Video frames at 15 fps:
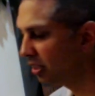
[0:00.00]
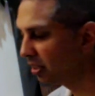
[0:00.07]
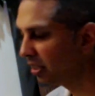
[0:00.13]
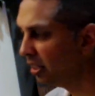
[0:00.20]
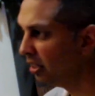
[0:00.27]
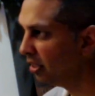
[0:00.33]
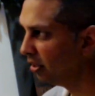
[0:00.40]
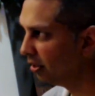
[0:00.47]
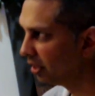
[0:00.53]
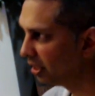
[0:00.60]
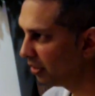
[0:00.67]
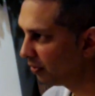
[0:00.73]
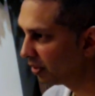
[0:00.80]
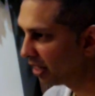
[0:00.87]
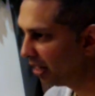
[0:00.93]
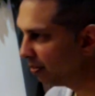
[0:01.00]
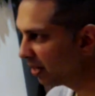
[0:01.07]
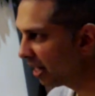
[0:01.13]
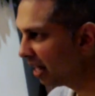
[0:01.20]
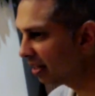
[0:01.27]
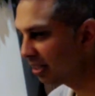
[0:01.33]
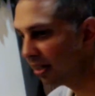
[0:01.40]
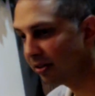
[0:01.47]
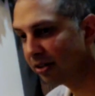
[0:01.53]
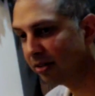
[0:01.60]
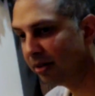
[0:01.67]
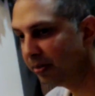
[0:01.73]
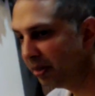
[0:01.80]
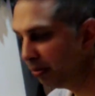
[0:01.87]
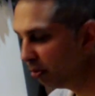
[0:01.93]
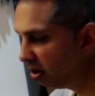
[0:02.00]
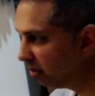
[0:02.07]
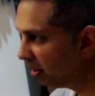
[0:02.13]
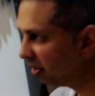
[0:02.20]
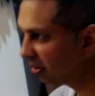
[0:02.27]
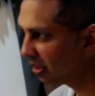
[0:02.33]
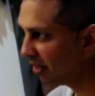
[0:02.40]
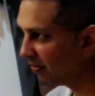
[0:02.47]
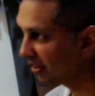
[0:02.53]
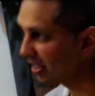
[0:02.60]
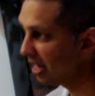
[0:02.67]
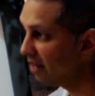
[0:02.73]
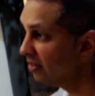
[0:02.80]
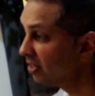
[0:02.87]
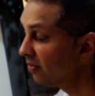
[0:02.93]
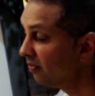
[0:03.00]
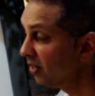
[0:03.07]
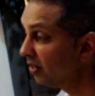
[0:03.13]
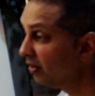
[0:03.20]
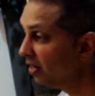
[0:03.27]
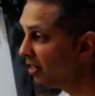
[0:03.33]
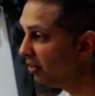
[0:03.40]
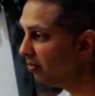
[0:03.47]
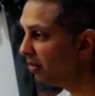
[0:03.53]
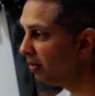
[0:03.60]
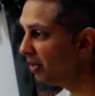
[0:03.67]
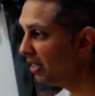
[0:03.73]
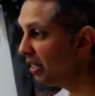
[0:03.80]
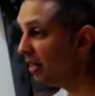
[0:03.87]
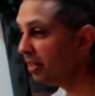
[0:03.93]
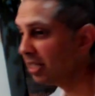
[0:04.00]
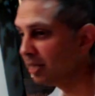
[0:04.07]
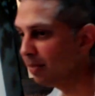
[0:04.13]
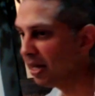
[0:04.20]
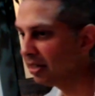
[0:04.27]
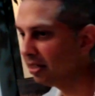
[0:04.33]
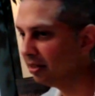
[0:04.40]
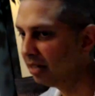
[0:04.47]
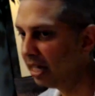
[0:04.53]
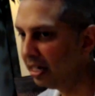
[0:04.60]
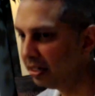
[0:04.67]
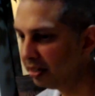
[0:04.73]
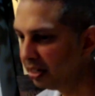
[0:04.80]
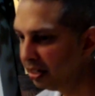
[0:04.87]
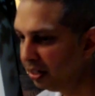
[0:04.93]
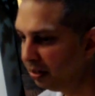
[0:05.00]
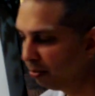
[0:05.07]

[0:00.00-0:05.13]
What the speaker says: just looking at different game mechanics out there, maybe in mobile or stuff like that, and just figuring out maybe the unexpected and